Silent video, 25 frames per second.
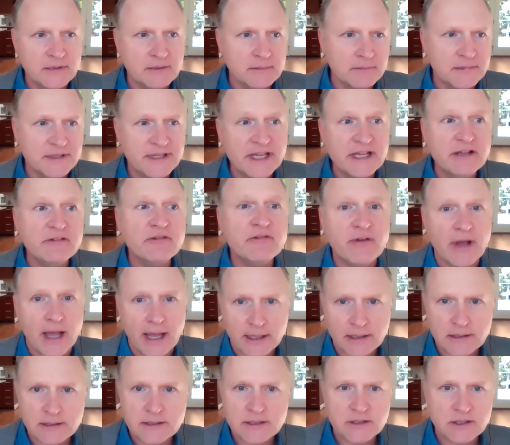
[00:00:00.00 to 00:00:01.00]

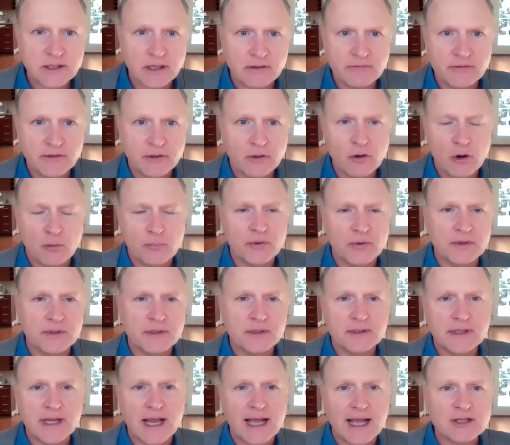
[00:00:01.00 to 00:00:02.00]
defects of the corporate
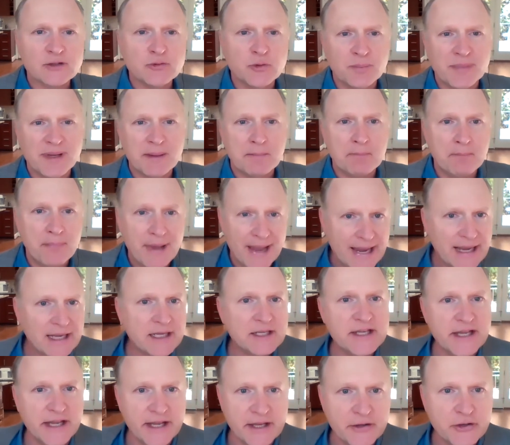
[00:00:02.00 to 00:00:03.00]
tax would be baked
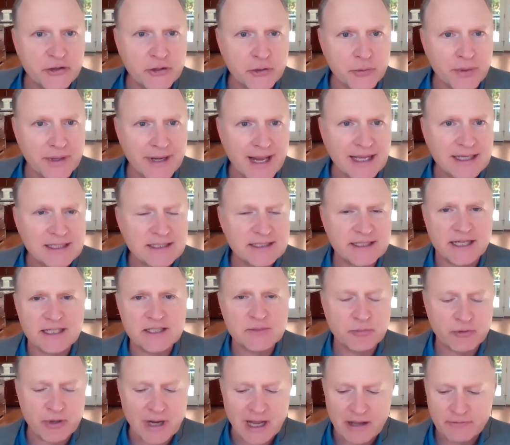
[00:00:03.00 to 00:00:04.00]
into an excess
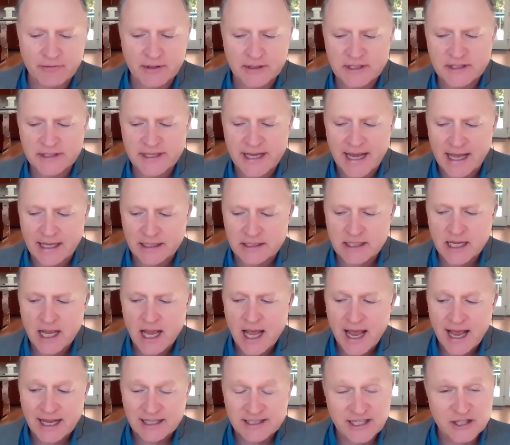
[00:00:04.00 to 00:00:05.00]
profits tax.
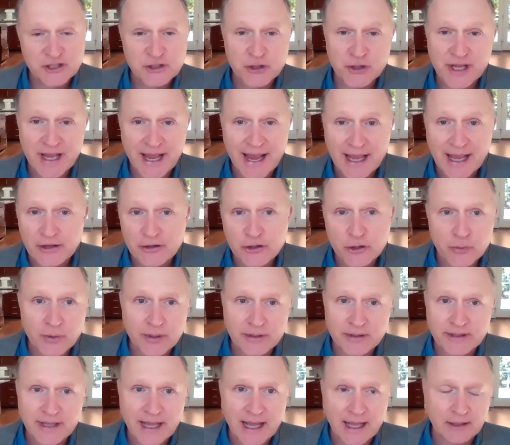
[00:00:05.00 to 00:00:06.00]
And since you can't do
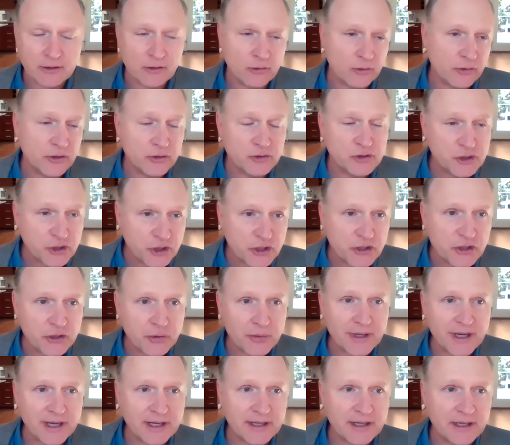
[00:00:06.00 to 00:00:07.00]
it then, or you shouldn't do it
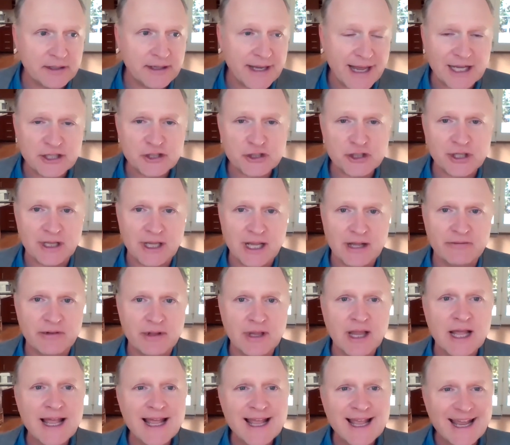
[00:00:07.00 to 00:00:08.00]
at the national level,
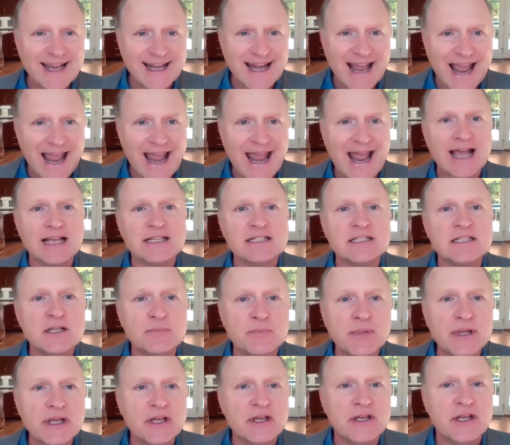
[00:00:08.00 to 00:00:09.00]
it has to
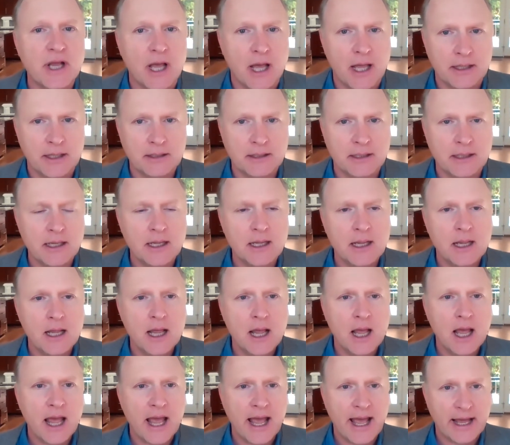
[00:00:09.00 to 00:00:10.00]
be done
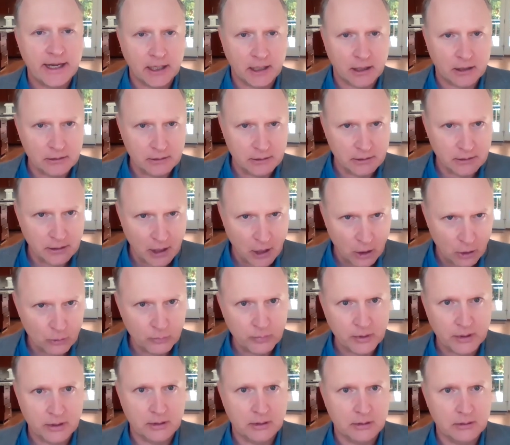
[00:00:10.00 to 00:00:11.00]
at a
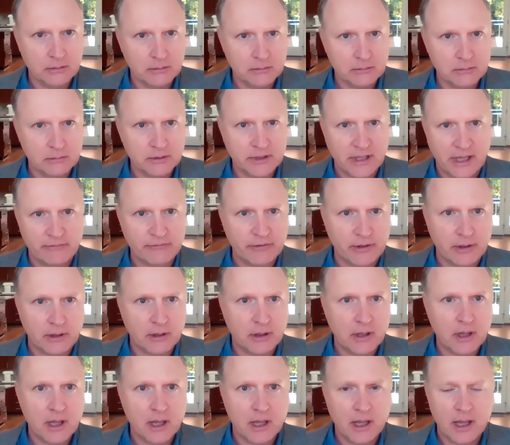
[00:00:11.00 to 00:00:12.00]
global level,
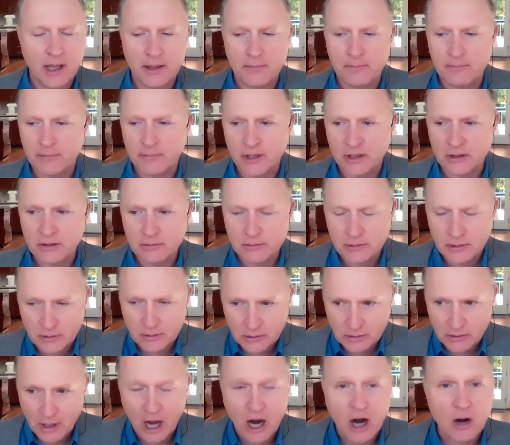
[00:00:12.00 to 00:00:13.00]
um,
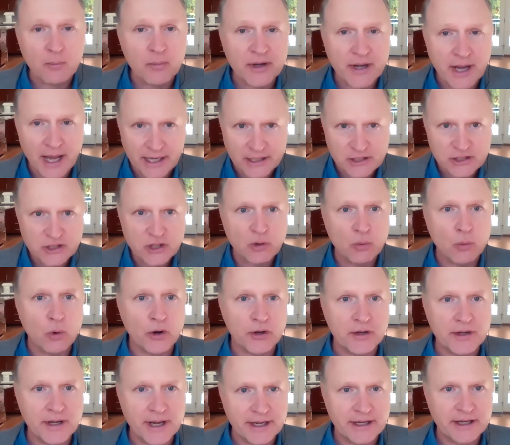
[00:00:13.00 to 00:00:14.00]
harmonized,
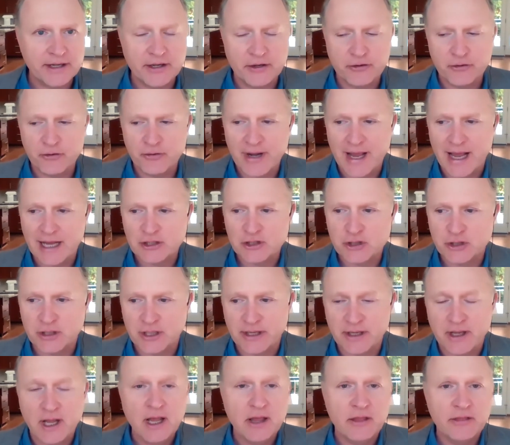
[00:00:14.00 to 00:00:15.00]
coordinated
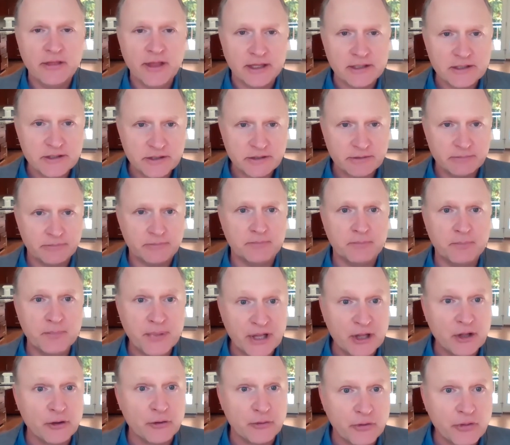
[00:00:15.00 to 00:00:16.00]
internationally. That's
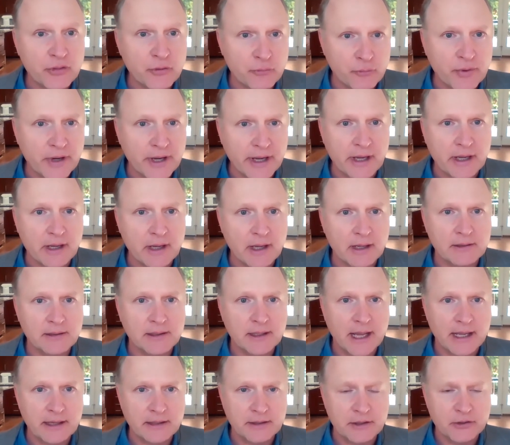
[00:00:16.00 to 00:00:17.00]
pillar three, and,
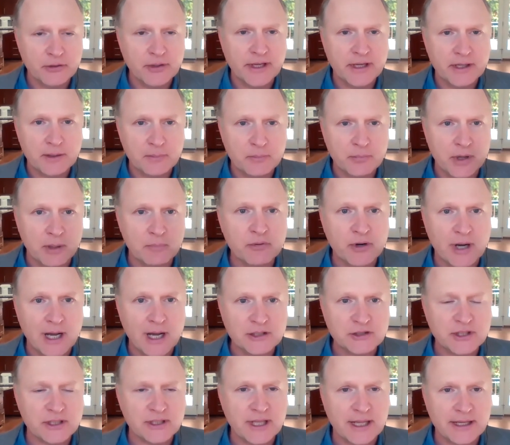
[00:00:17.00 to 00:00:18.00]
and you need a, a,
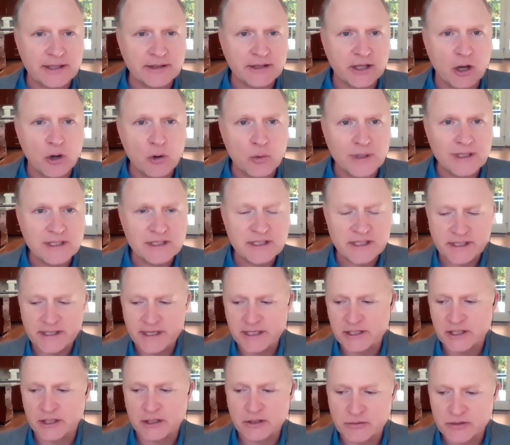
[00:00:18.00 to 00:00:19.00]
project like the OECD's
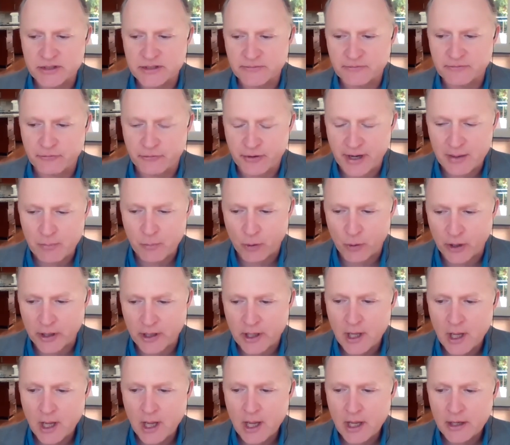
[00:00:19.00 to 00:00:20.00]
inclusive framework
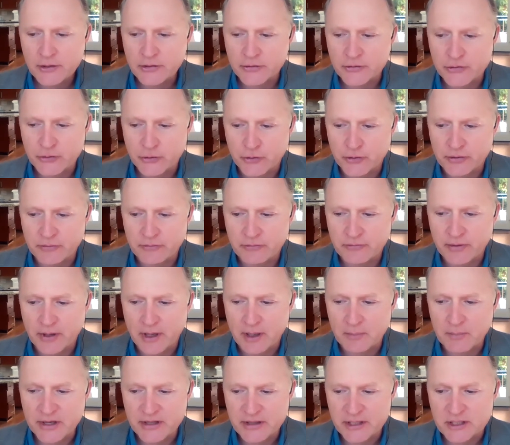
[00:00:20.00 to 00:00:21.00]
to sort of uh,
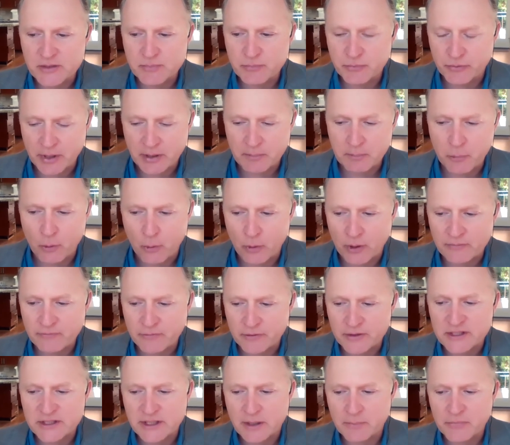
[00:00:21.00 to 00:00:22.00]
be the springboard for
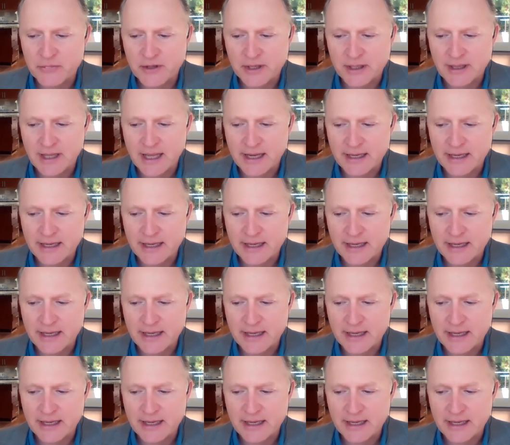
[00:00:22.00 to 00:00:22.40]
something like